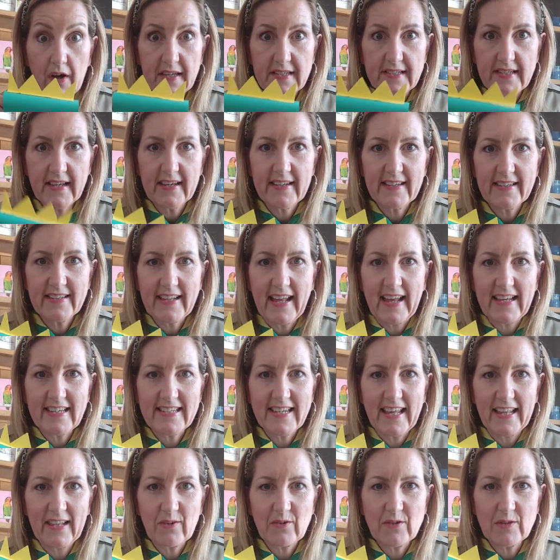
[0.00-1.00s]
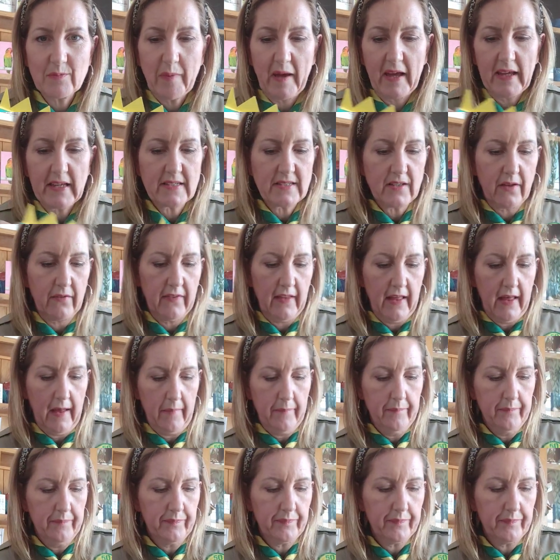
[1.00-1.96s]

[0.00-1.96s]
his nice yellow spikes on there.